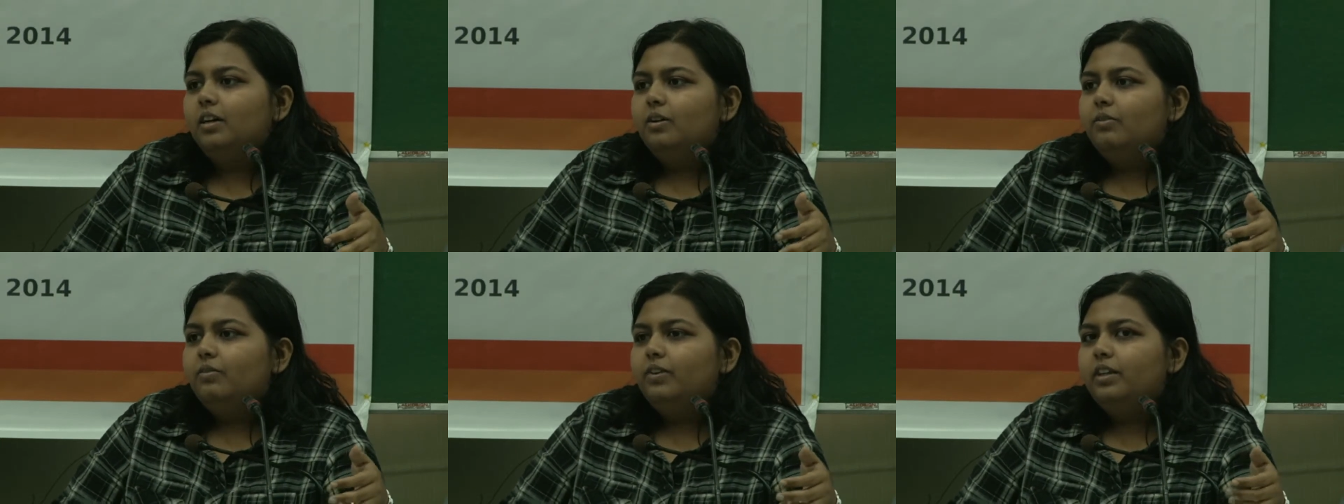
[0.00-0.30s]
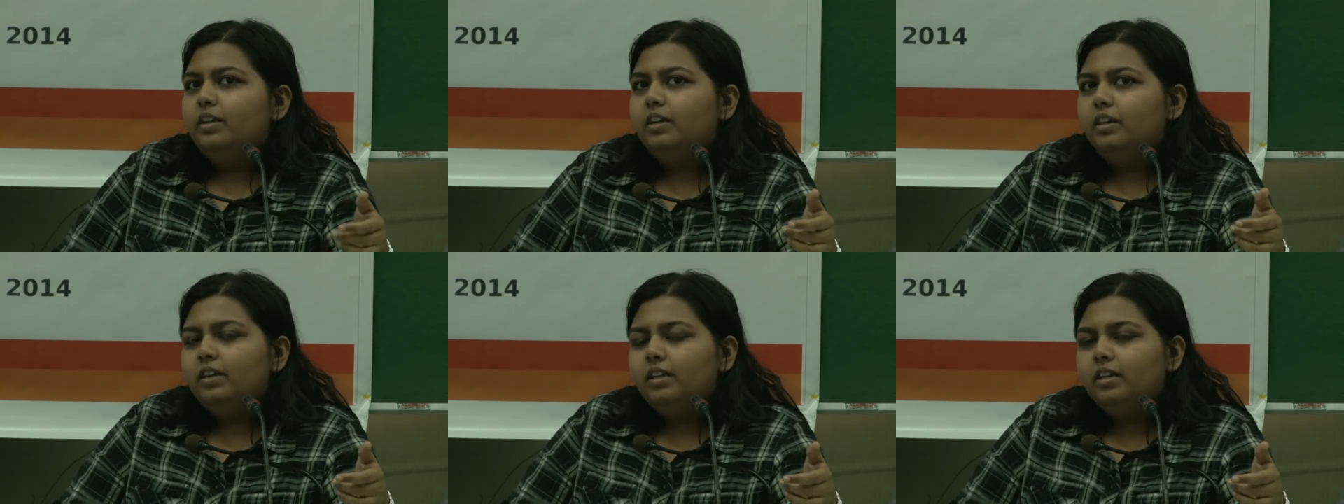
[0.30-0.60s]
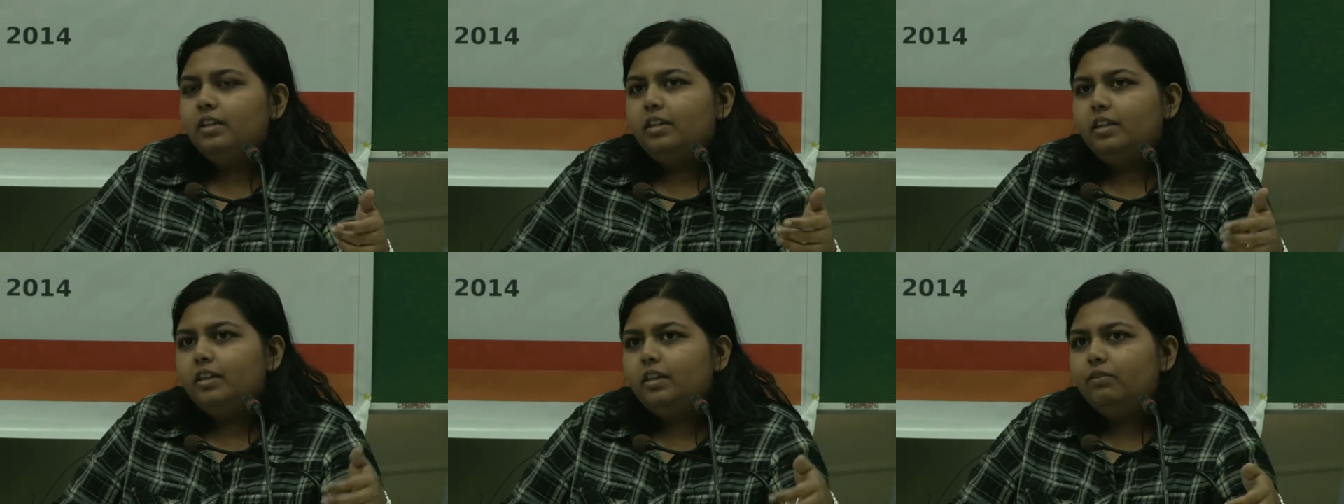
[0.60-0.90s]
we really
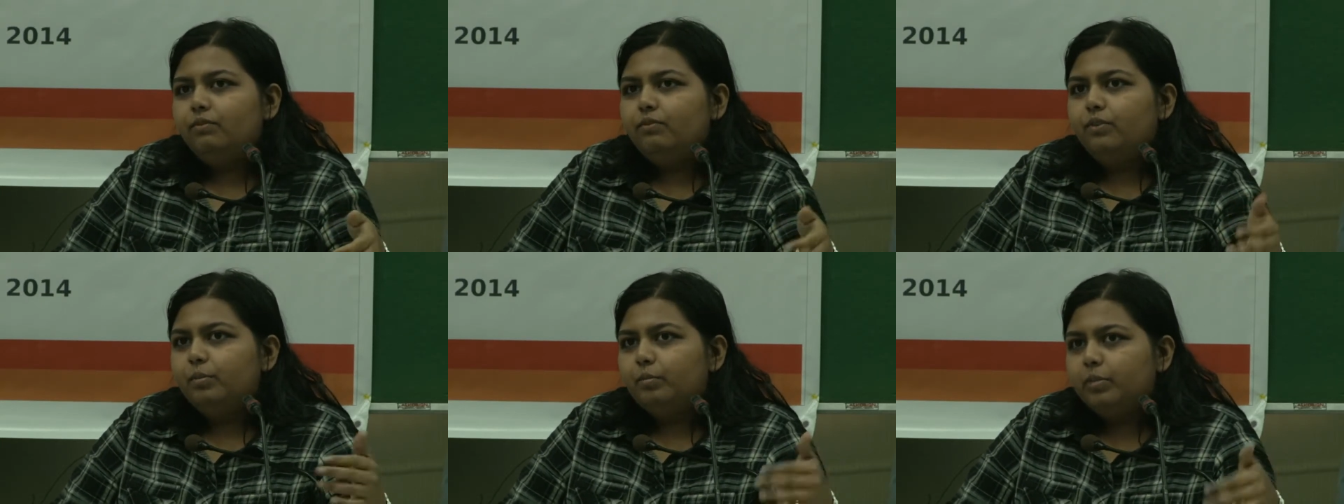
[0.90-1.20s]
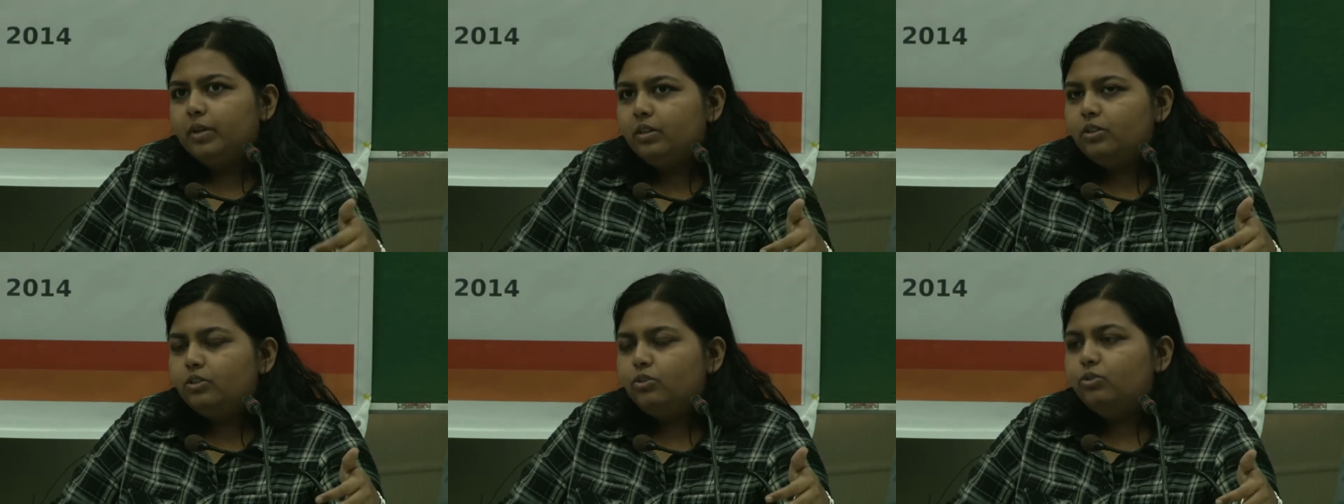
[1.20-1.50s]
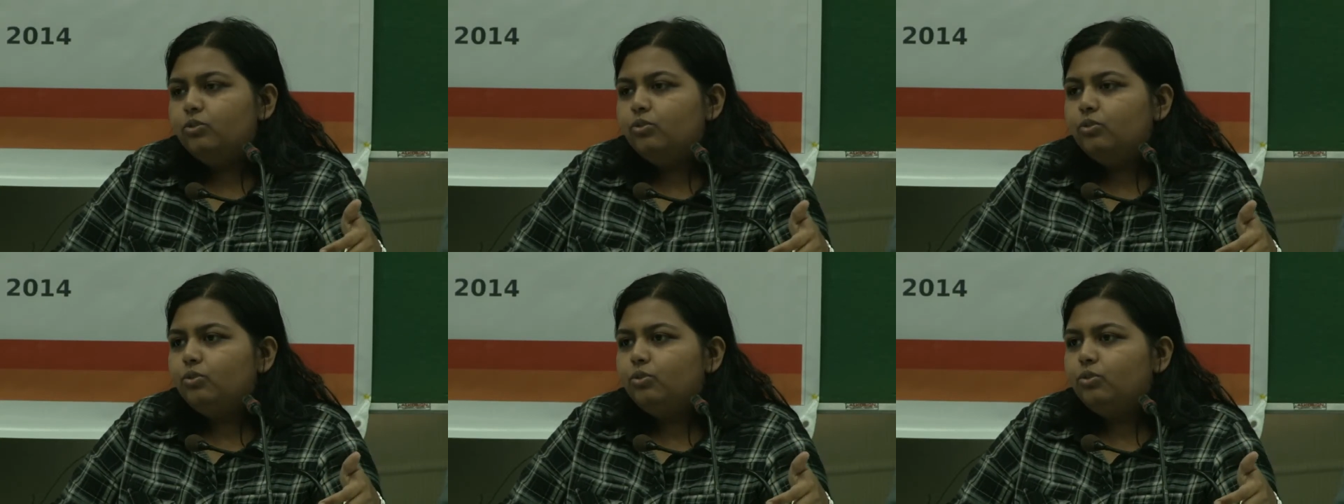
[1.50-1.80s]
need women to
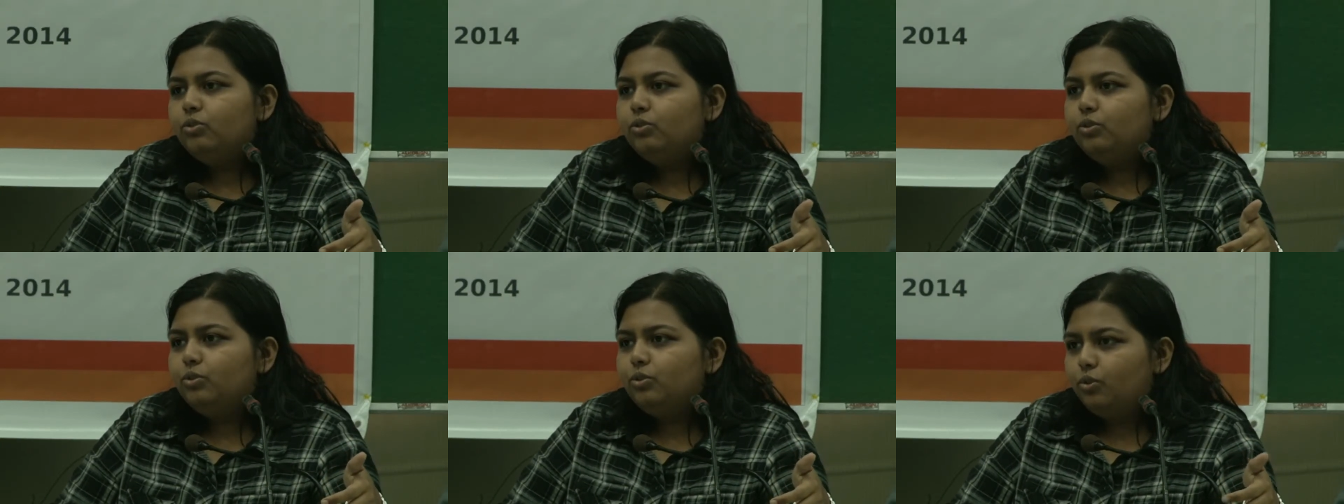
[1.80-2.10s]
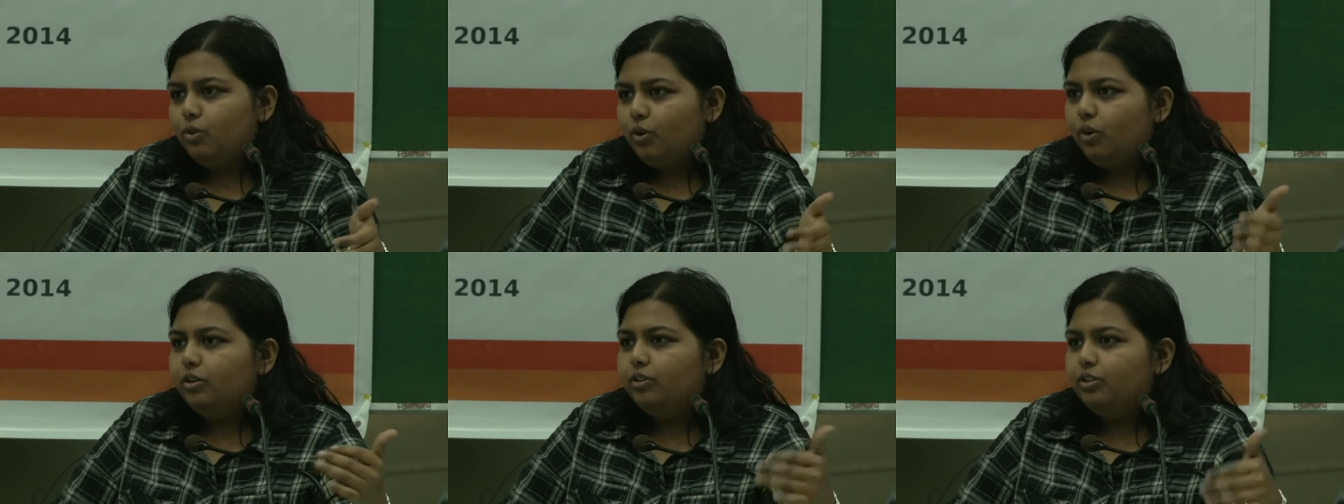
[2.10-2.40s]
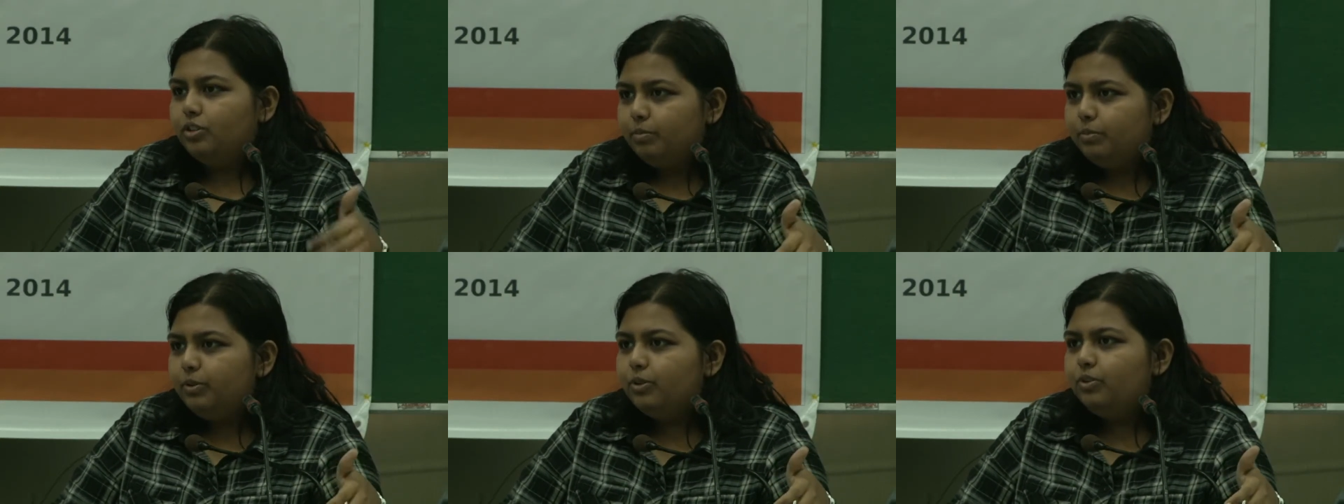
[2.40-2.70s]
to
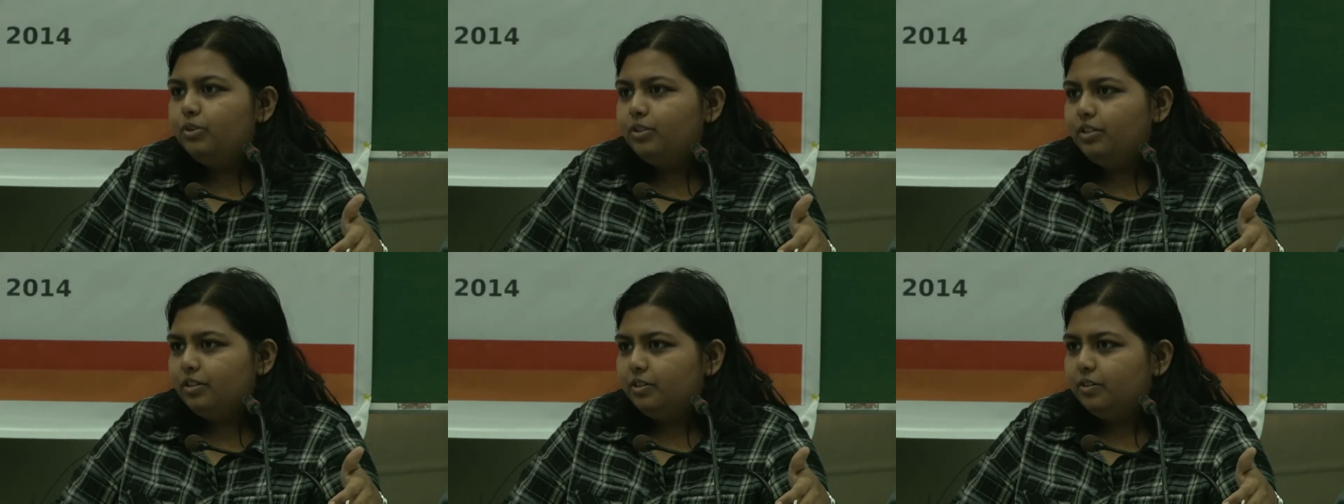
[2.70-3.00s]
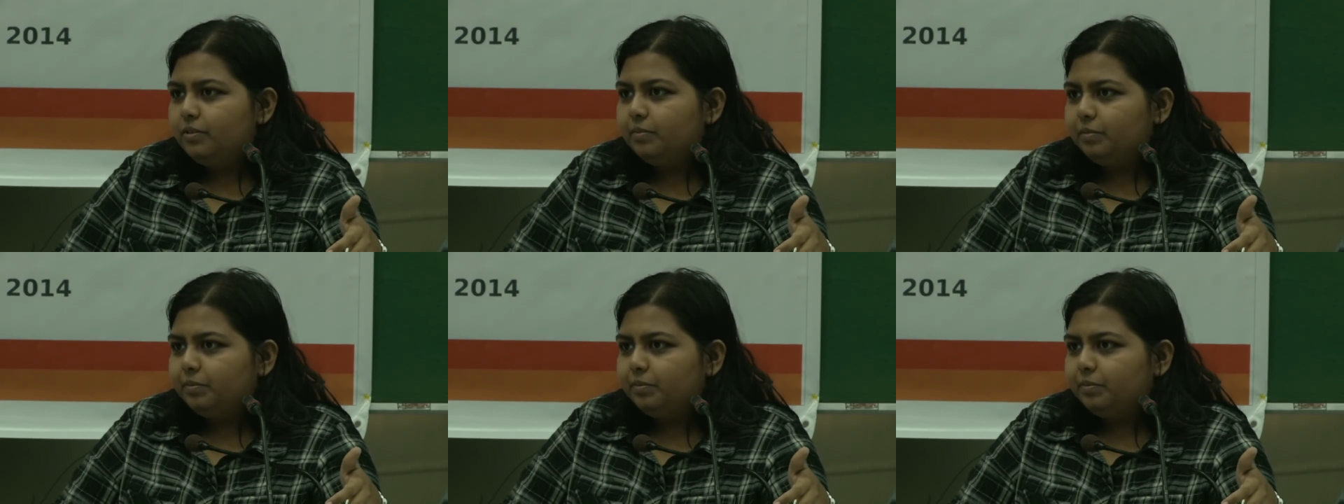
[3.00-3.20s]
contribute